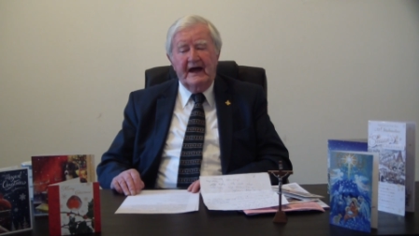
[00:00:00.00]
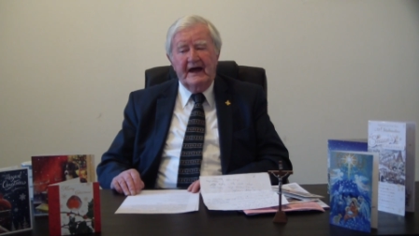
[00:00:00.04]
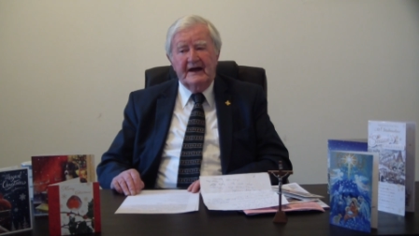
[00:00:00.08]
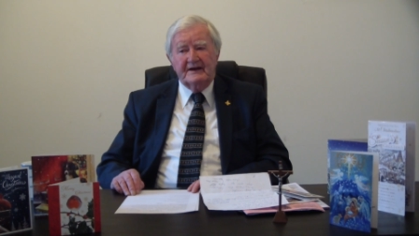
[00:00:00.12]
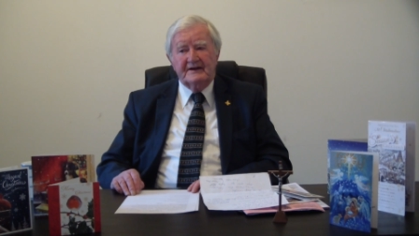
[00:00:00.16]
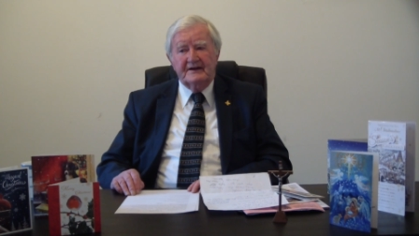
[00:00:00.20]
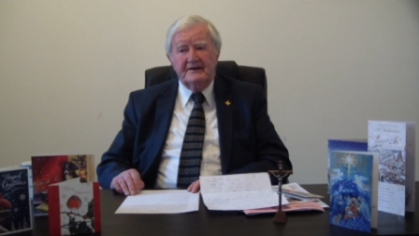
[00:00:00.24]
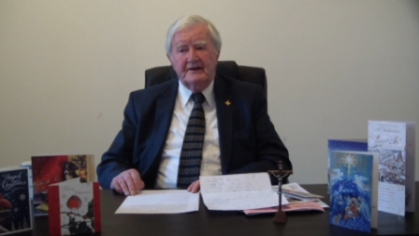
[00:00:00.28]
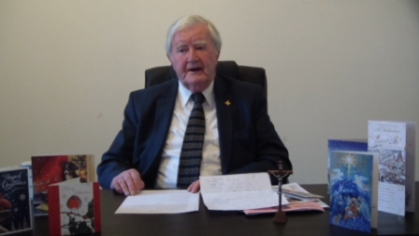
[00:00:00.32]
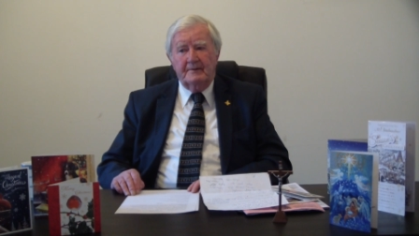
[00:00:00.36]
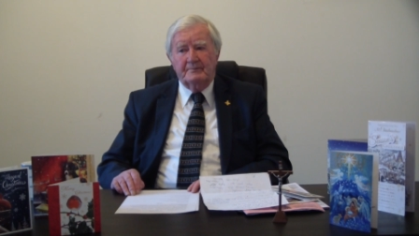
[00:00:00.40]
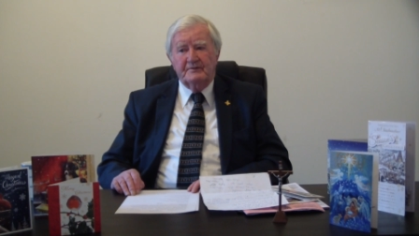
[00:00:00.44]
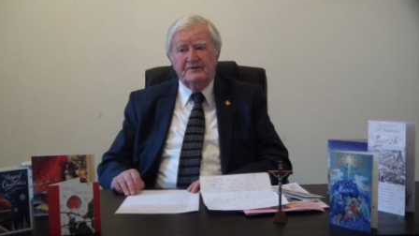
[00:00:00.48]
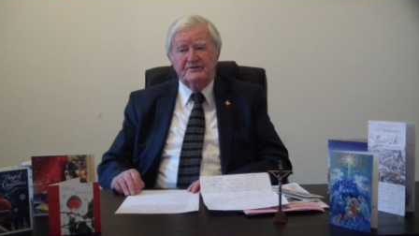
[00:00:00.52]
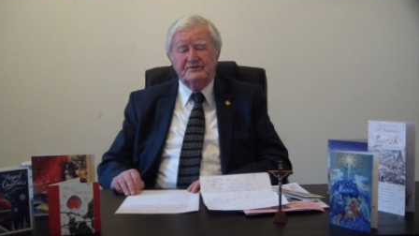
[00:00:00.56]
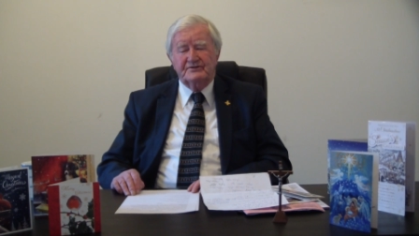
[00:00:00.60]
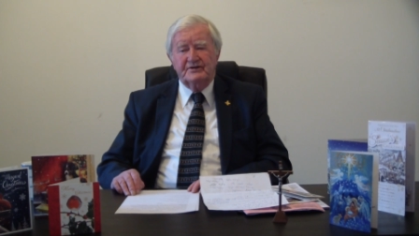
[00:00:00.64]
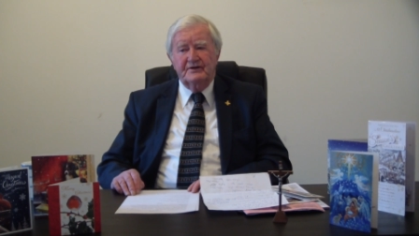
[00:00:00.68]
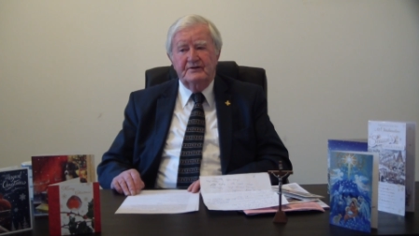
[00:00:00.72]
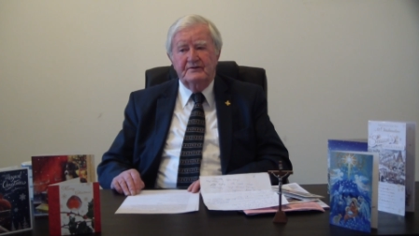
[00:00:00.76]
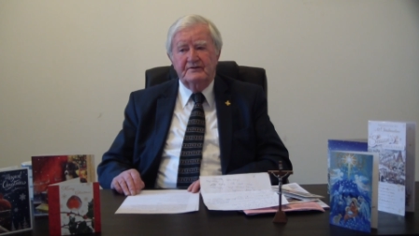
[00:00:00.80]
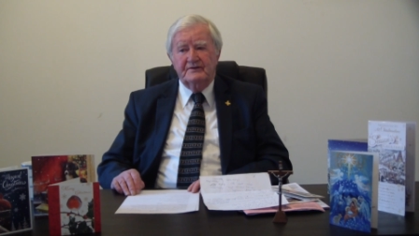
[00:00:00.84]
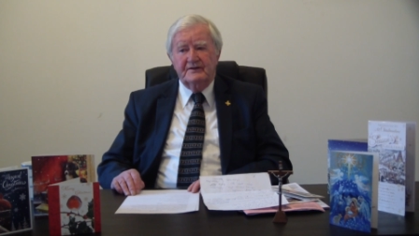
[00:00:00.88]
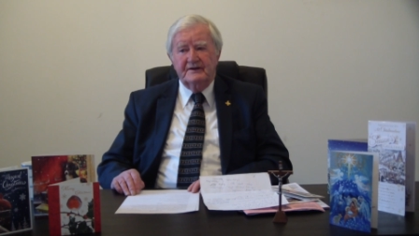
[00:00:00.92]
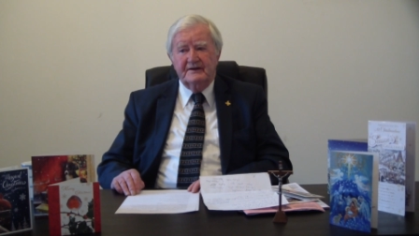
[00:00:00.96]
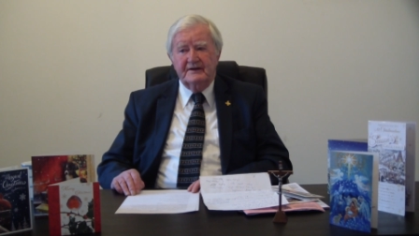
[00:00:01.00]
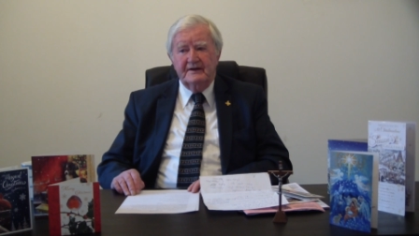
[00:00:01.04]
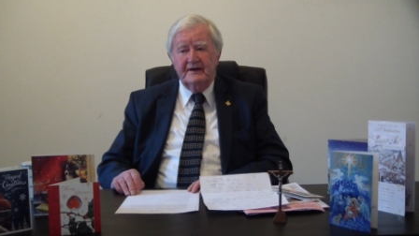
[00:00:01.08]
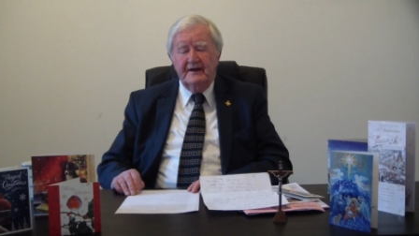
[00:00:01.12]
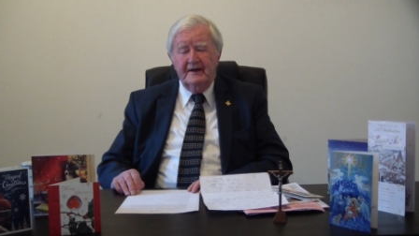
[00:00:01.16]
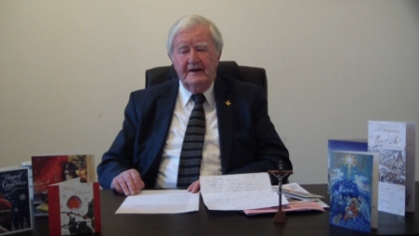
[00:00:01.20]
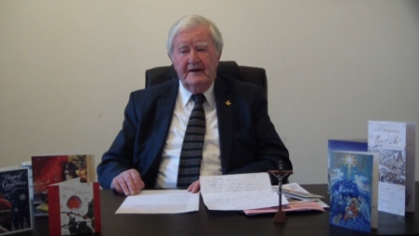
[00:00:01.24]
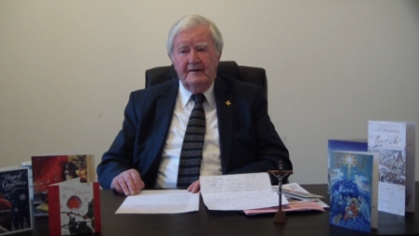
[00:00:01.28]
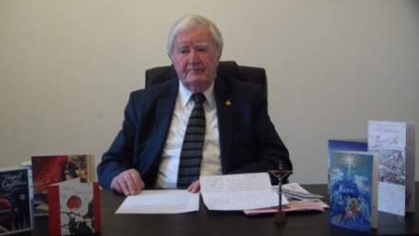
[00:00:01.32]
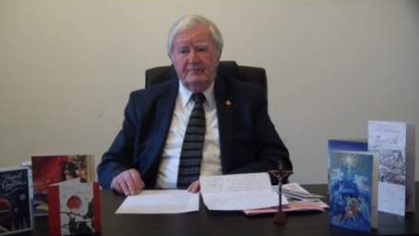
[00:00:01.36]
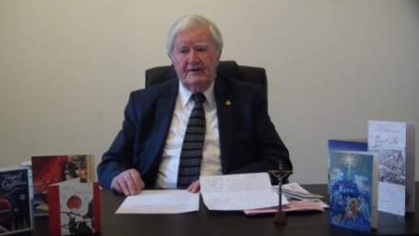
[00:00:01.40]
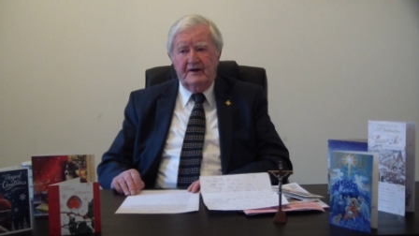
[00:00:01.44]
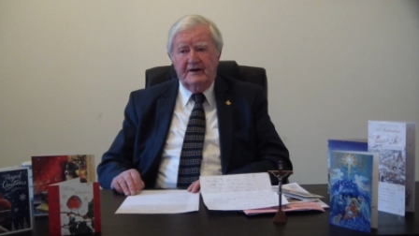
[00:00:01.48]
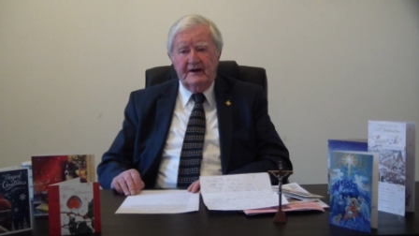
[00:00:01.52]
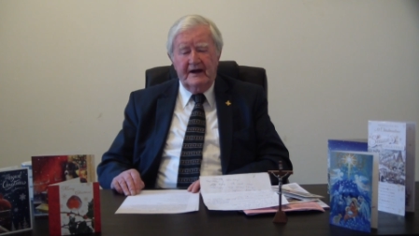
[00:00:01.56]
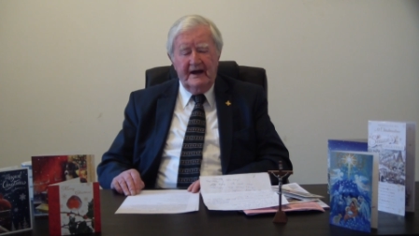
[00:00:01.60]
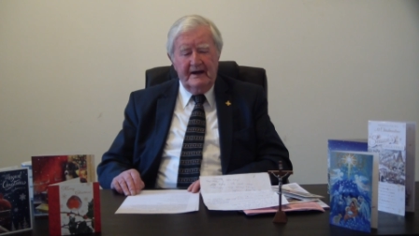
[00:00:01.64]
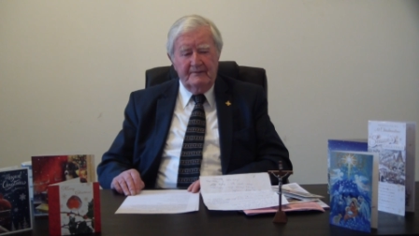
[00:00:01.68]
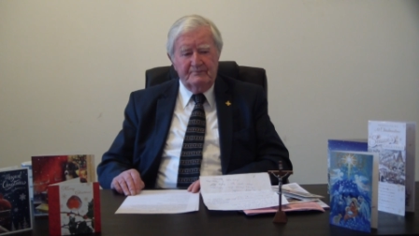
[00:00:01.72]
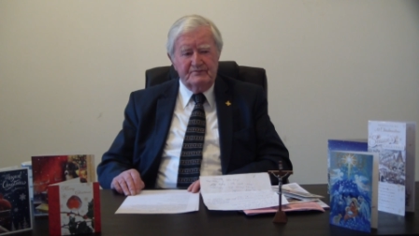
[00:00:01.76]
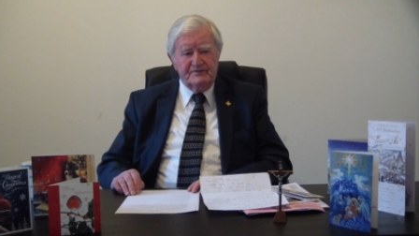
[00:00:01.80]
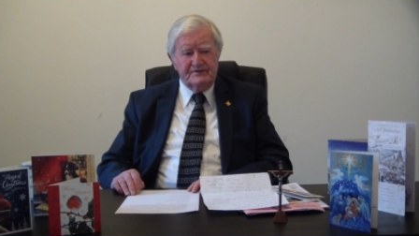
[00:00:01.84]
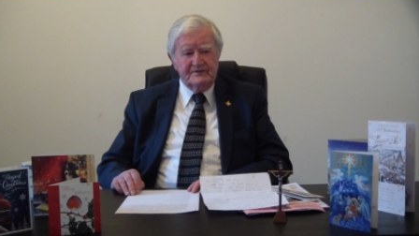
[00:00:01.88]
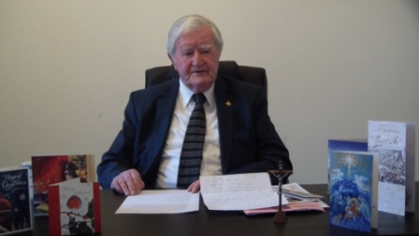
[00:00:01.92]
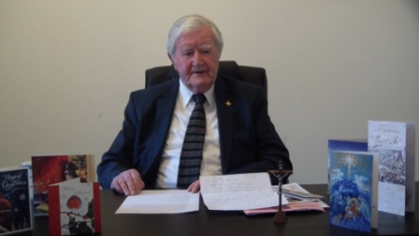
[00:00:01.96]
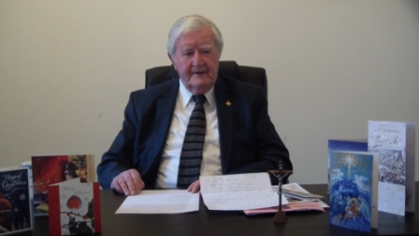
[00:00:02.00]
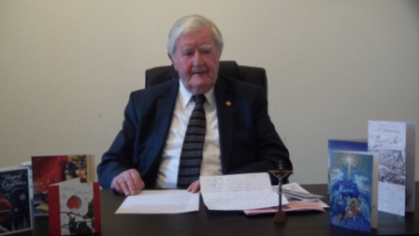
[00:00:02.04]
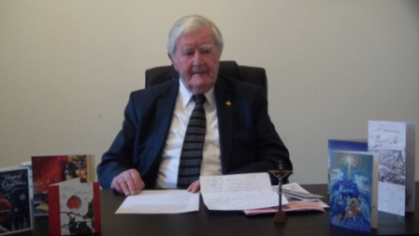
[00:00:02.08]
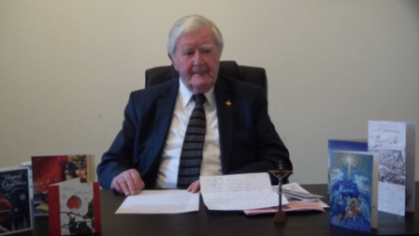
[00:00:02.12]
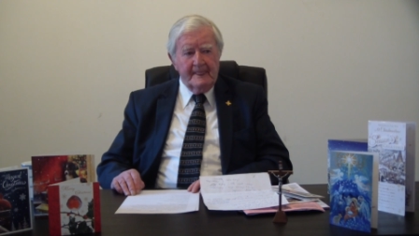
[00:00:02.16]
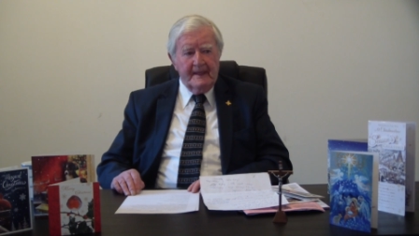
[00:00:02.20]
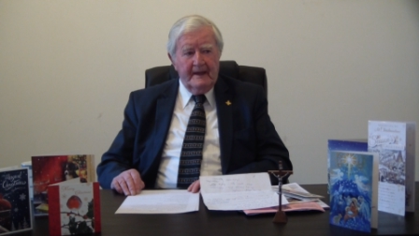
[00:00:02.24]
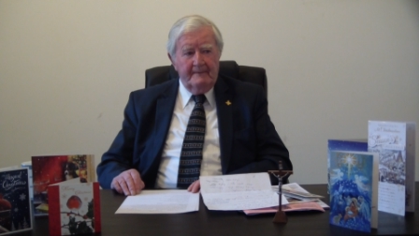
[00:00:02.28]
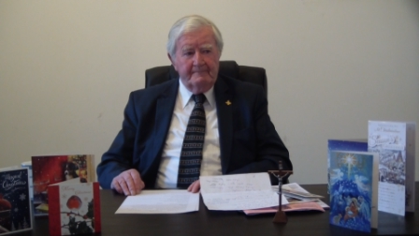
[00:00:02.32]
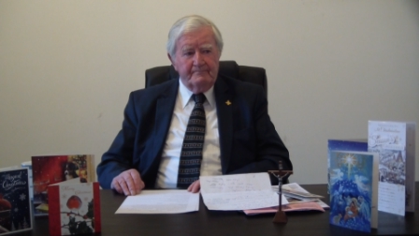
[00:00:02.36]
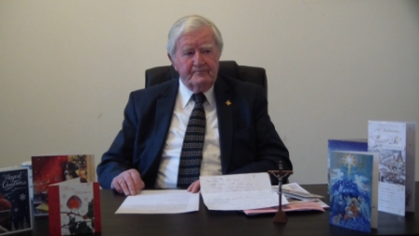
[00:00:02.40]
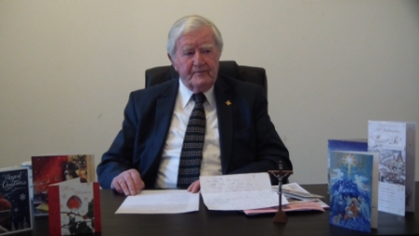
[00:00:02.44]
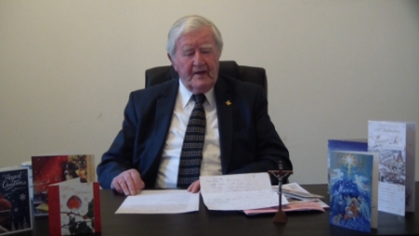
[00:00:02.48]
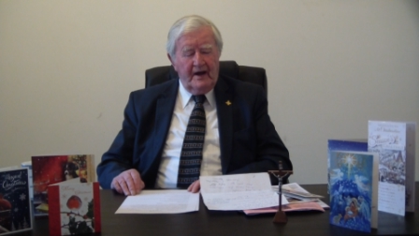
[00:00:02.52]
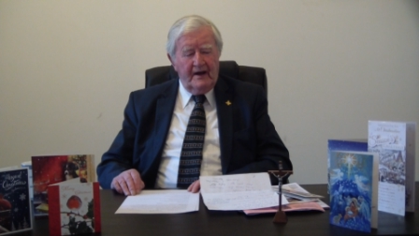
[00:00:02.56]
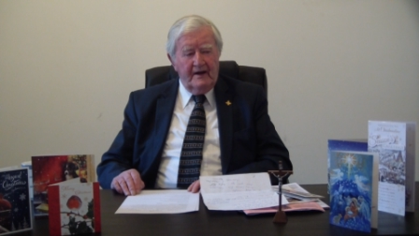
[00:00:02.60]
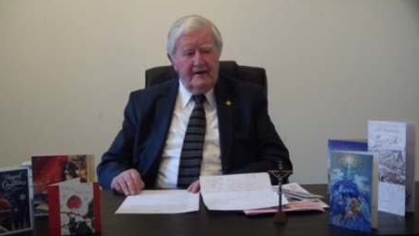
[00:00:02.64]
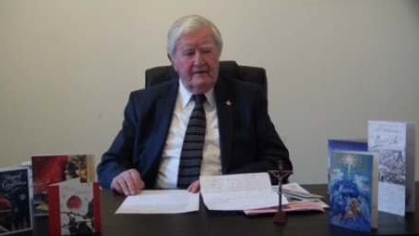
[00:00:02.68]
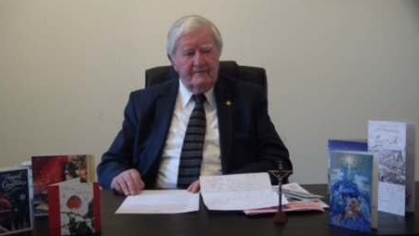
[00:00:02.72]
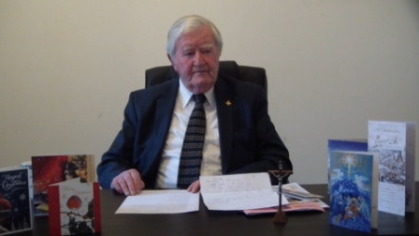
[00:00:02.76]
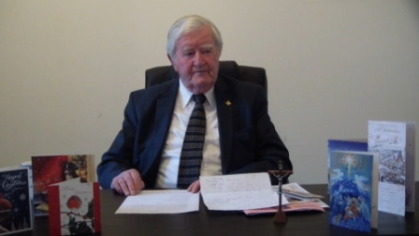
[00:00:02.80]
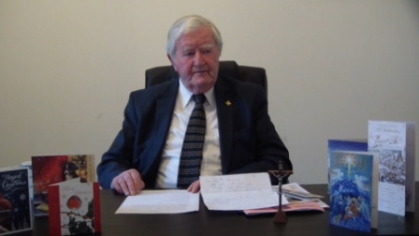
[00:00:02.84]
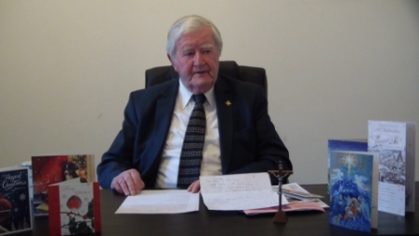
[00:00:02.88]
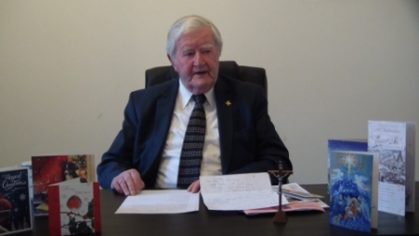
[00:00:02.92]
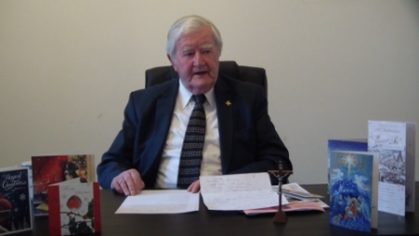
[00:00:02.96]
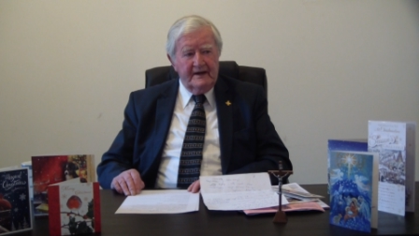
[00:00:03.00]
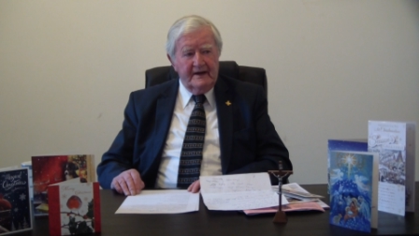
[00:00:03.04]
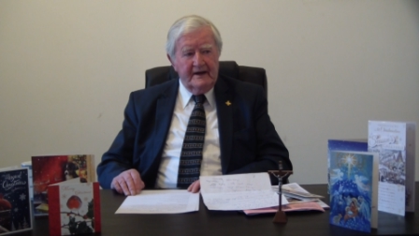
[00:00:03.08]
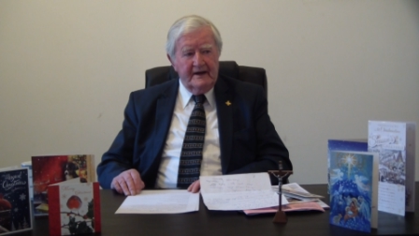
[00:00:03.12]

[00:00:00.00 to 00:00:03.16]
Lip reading: had an opportunity perhaps of